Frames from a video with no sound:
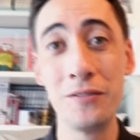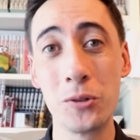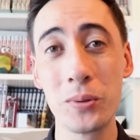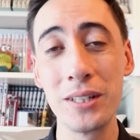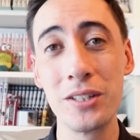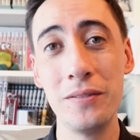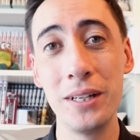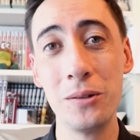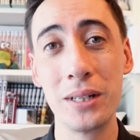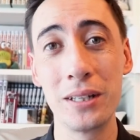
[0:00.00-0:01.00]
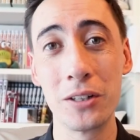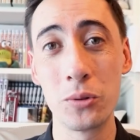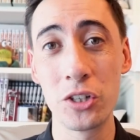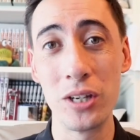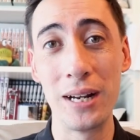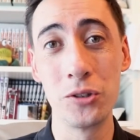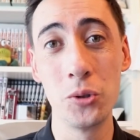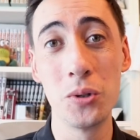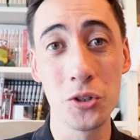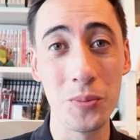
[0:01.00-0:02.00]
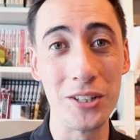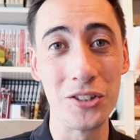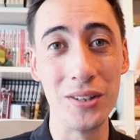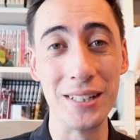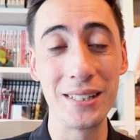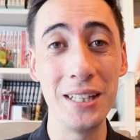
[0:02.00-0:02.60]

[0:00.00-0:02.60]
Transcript: before we get into the video, I want to give a quick shout out to our sponsor, and that is